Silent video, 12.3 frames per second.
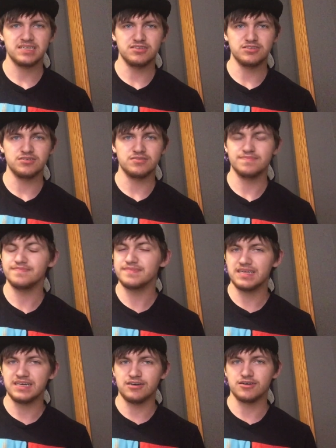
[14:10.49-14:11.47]
little
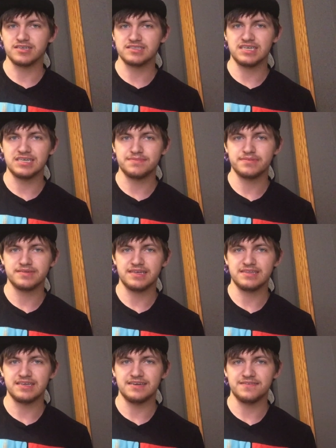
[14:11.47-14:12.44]
archetype
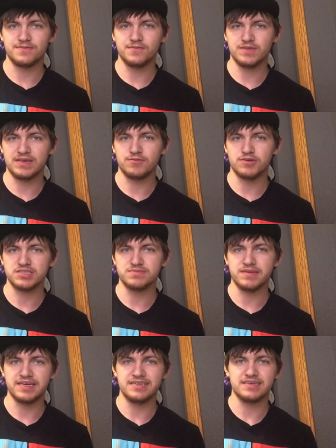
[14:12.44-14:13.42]
that they
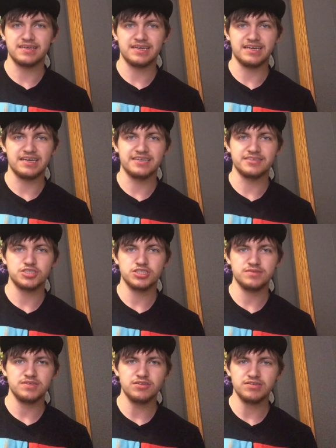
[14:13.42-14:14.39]
once made, and
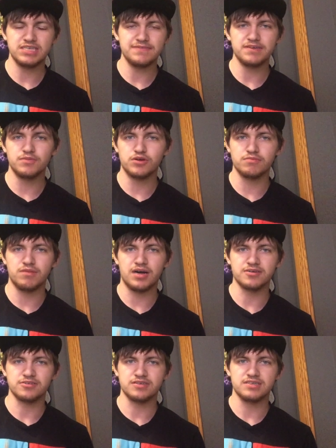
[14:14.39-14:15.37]
just, you know, give it a more
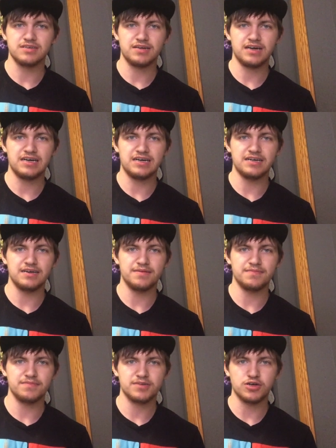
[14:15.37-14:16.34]
modern
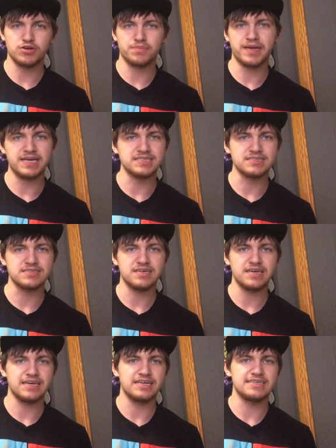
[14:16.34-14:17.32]
coat of paint,
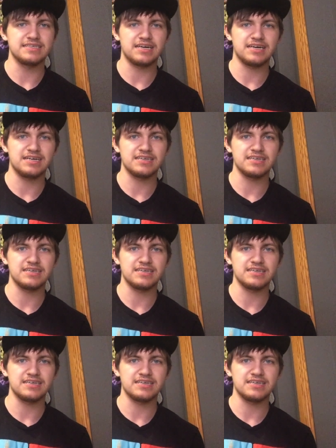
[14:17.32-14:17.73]
and